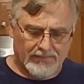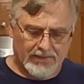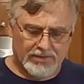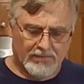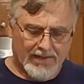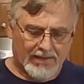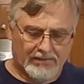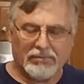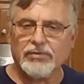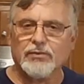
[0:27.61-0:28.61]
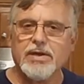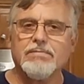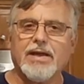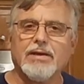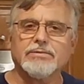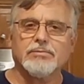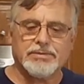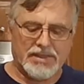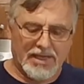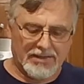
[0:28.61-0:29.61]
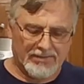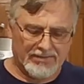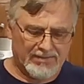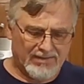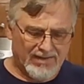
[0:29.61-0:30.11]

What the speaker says: it's about 3 pounds of potatoes.